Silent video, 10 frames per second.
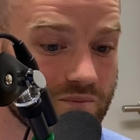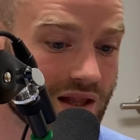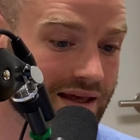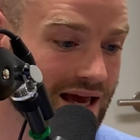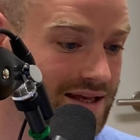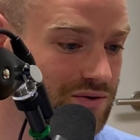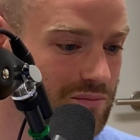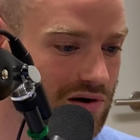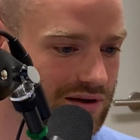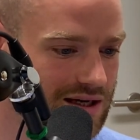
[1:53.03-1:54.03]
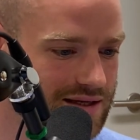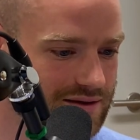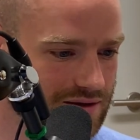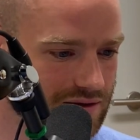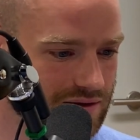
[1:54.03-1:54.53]
yeah, so apparently
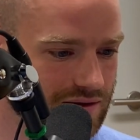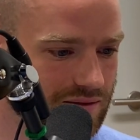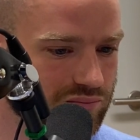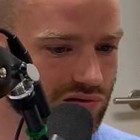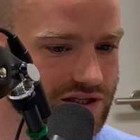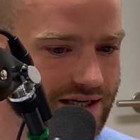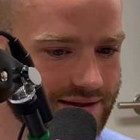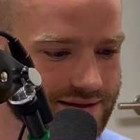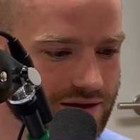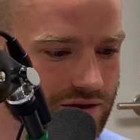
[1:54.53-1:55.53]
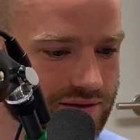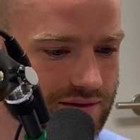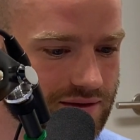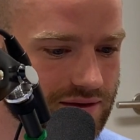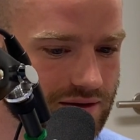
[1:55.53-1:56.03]
the project is
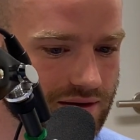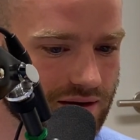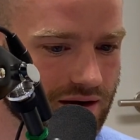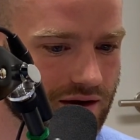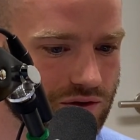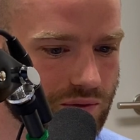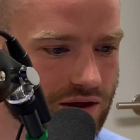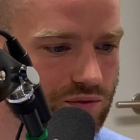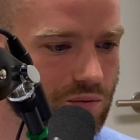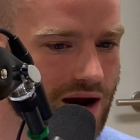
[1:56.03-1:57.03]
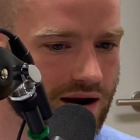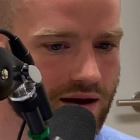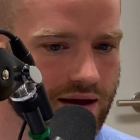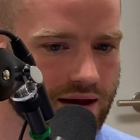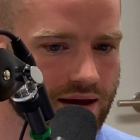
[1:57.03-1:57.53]
not uh, doing too well.
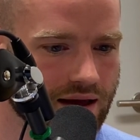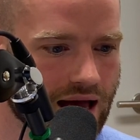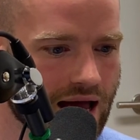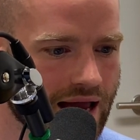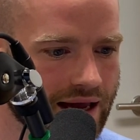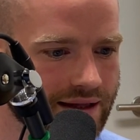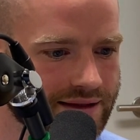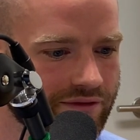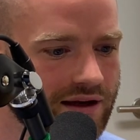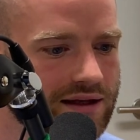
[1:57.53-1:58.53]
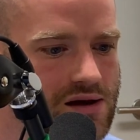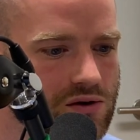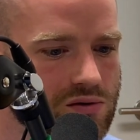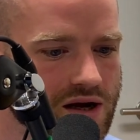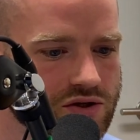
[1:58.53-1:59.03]
I definitely
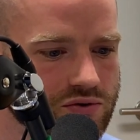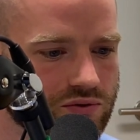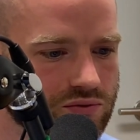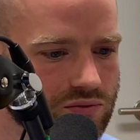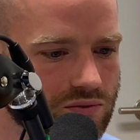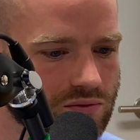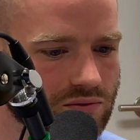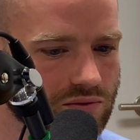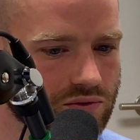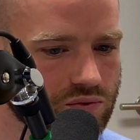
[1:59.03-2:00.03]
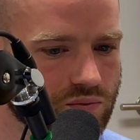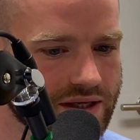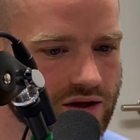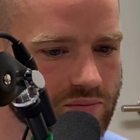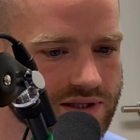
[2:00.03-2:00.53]
encourage you to to
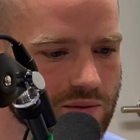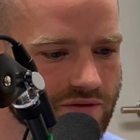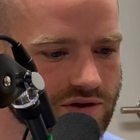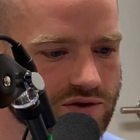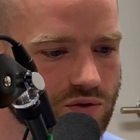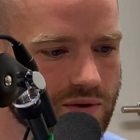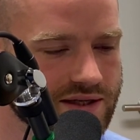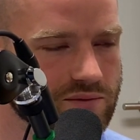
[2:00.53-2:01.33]
read up some of the stories